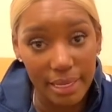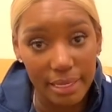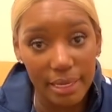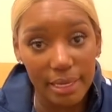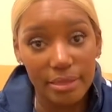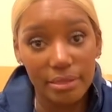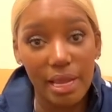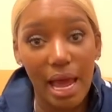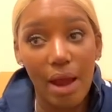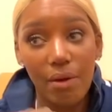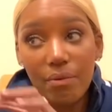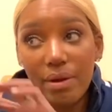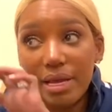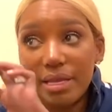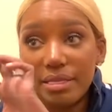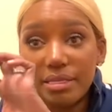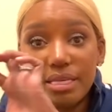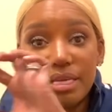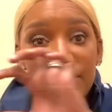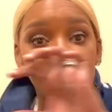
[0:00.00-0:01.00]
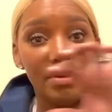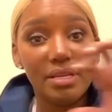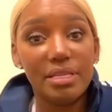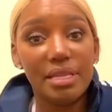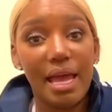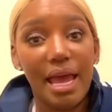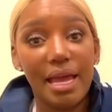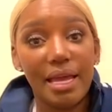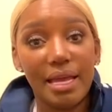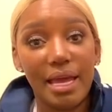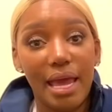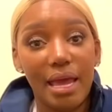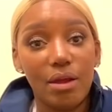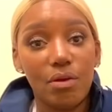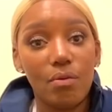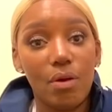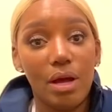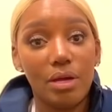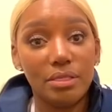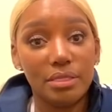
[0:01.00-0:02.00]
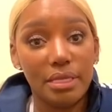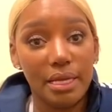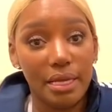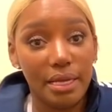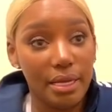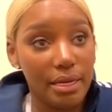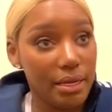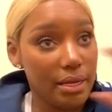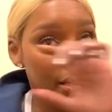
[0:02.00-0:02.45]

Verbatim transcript: And the DirecTV thing came across the,